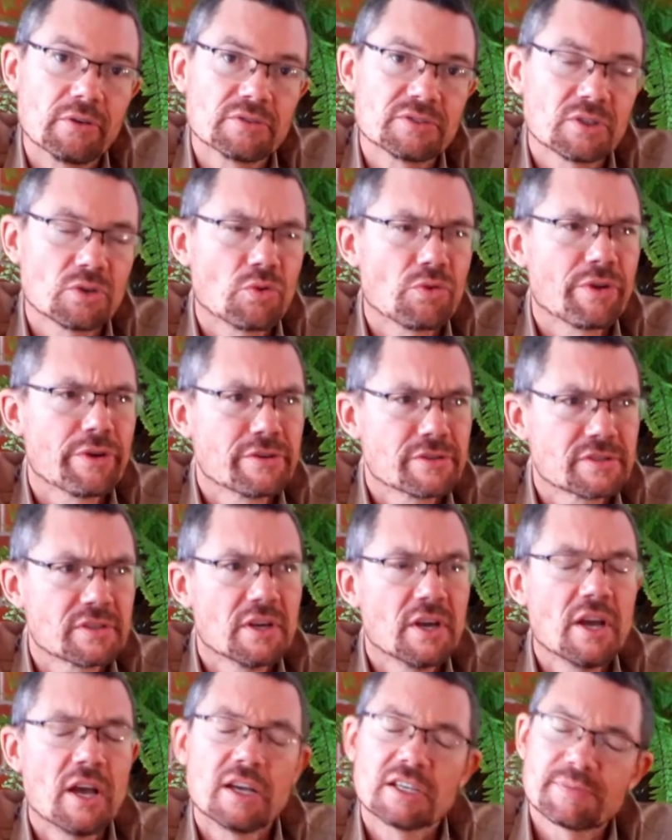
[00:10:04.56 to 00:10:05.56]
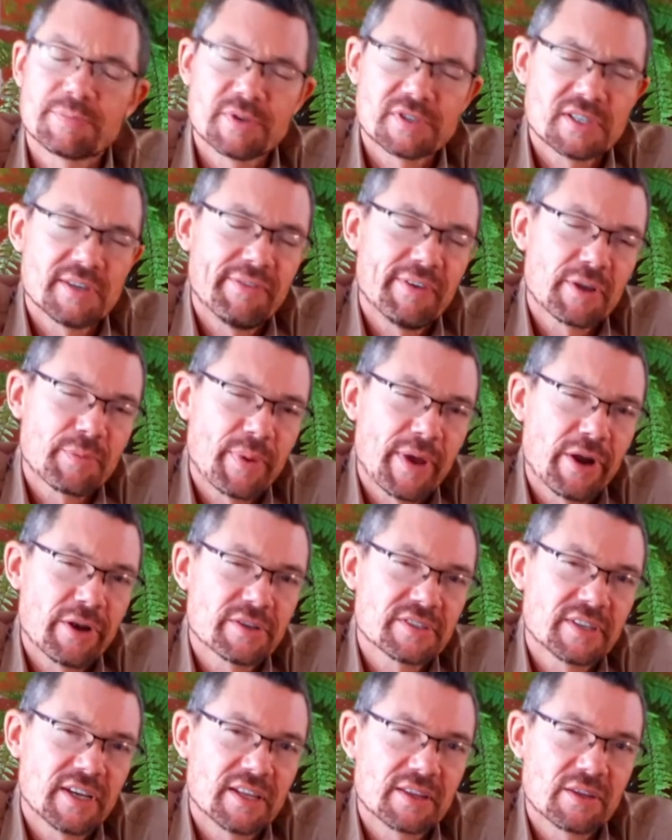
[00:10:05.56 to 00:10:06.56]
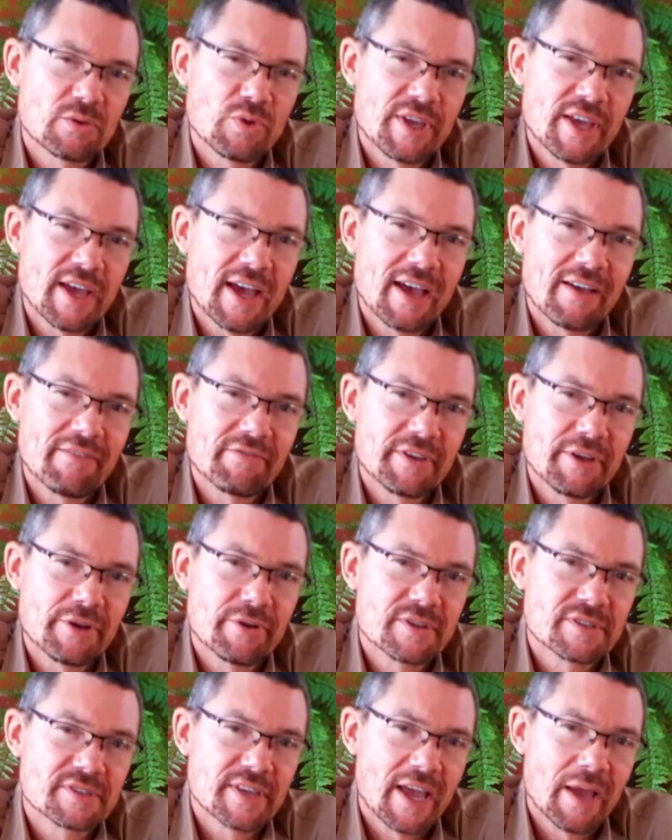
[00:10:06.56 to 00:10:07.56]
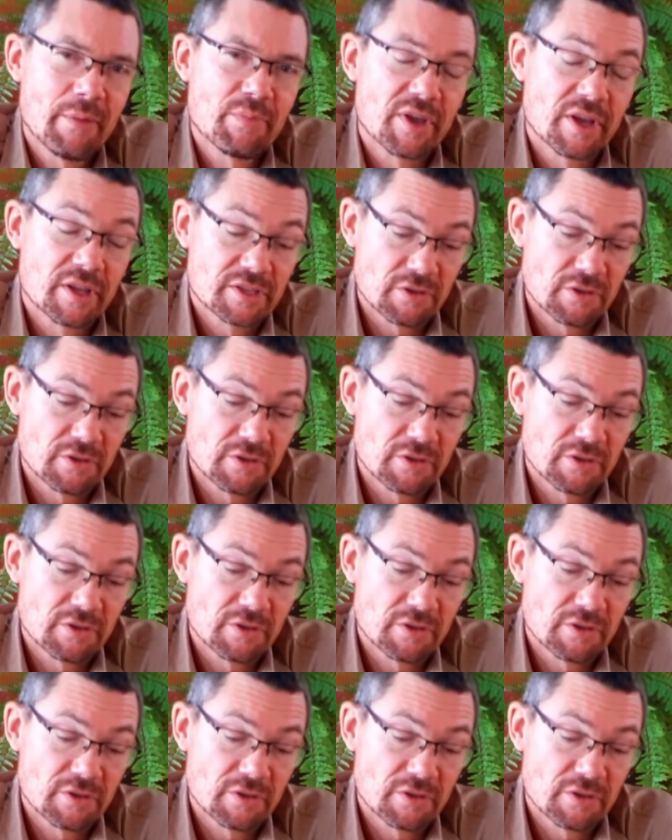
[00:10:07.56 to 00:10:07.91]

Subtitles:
So there's a specific parasite that we have here in Zambia.